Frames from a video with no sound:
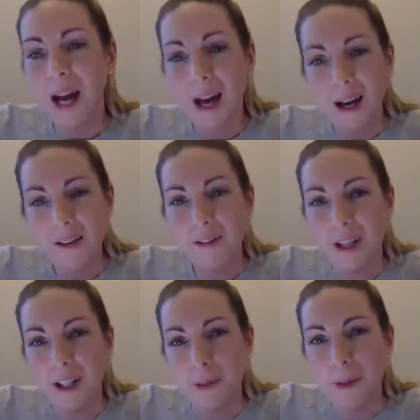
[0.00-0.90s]
I
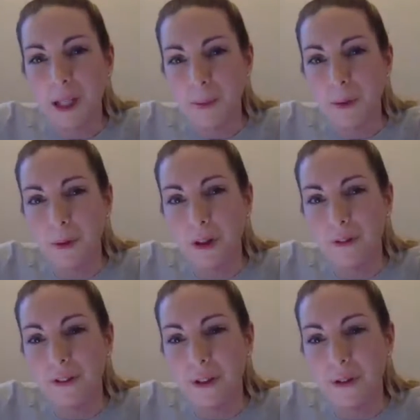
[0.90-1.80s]
find people
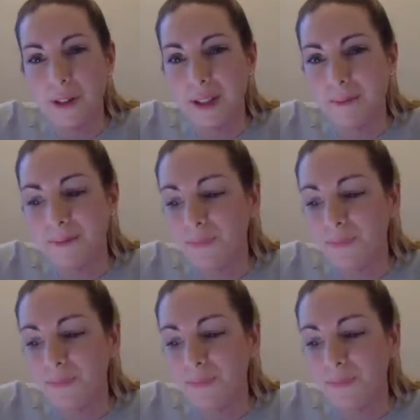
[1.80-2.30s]
confusing.